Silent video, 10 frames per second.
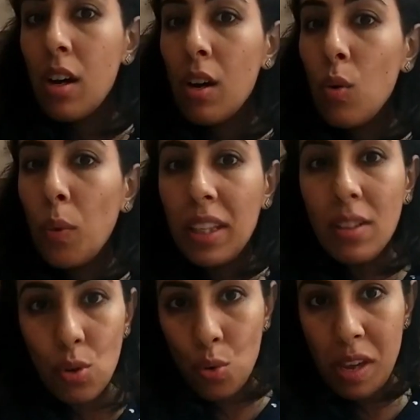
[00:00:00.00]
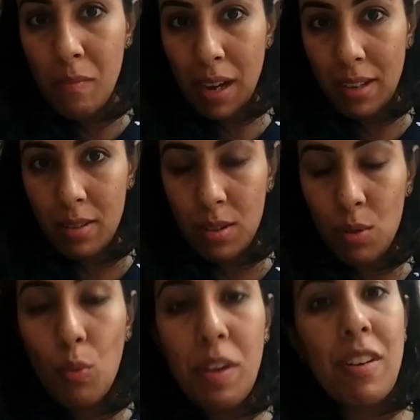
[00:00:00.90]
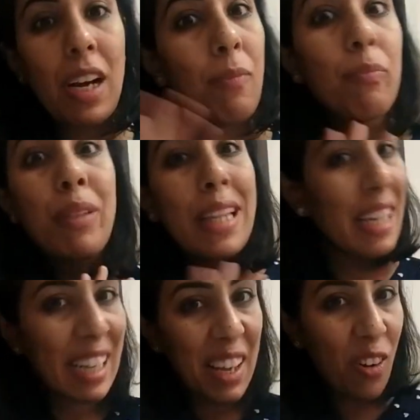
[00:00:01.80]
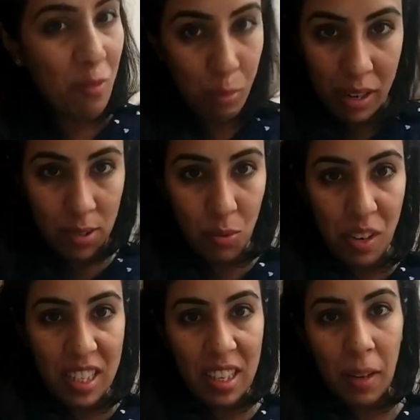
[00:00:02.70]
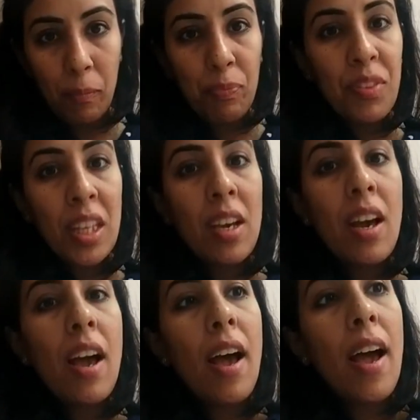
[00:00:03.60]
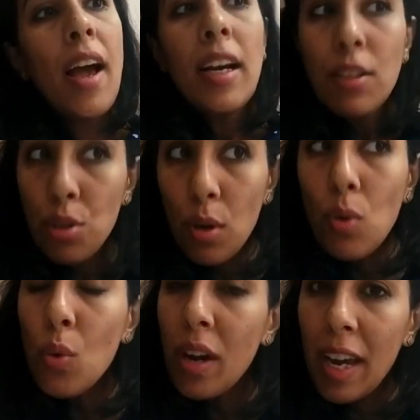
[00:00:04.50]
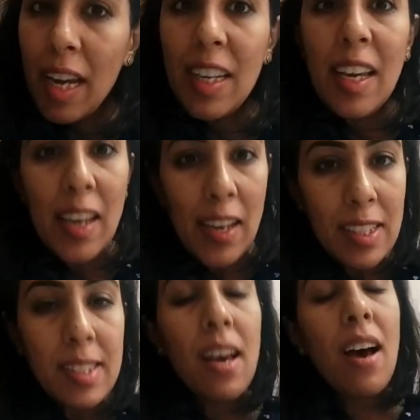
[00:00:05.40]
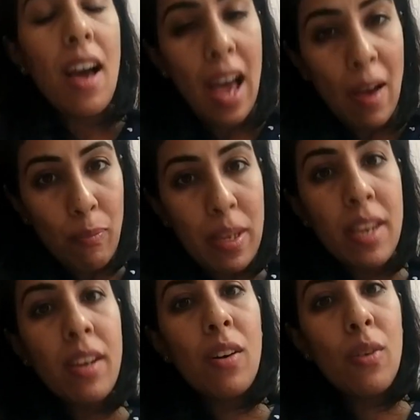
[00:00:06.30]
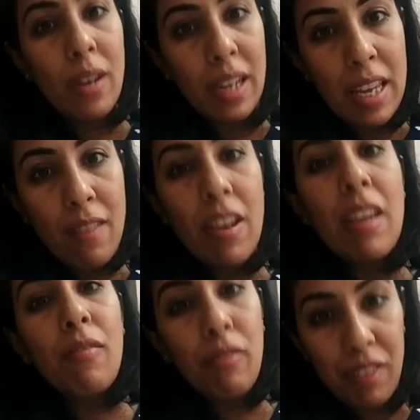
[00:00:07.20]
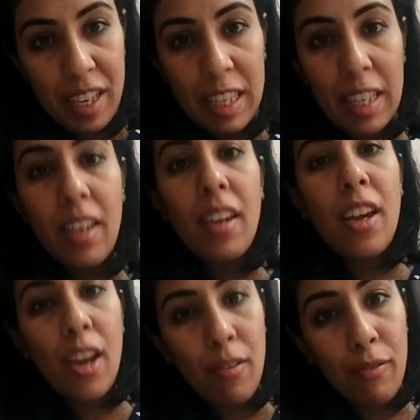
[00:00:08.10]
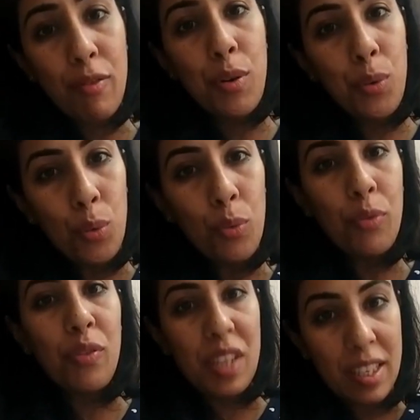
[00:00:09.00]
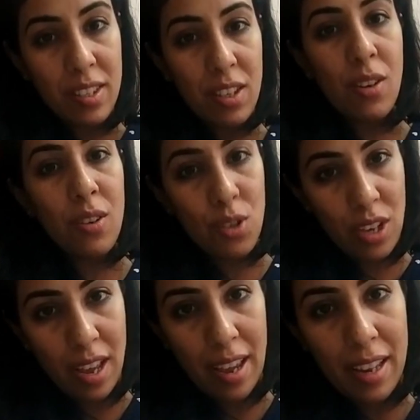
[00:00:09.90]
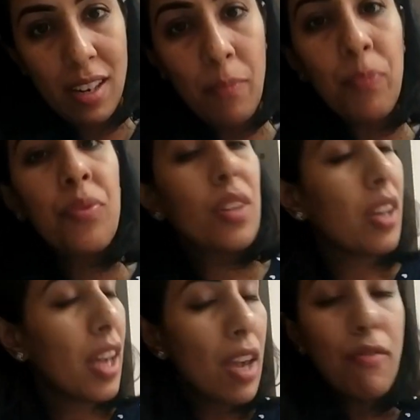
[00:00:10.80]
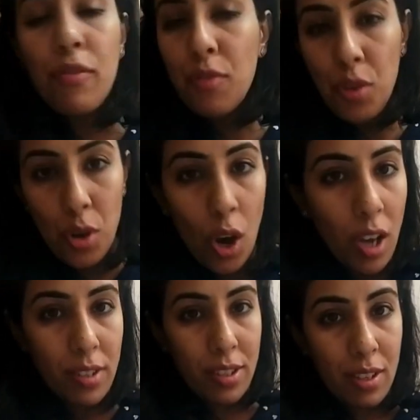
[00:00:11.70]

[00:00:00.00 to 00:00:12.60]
within 3 months, we were completely on breastfeeding. So it is a happy, relieving feeling if you feed your child. If not,